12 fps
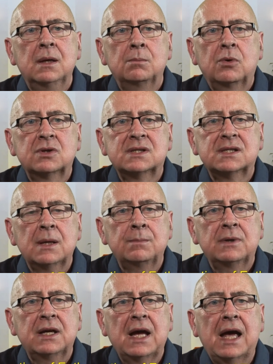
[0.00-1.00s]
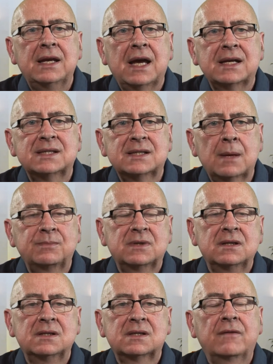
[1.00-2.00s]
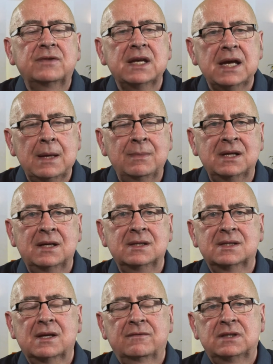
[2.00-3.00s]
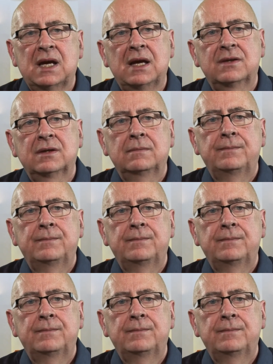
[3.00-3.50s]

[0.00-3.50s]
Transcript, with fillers: but simply an acceptance of the imminence of death.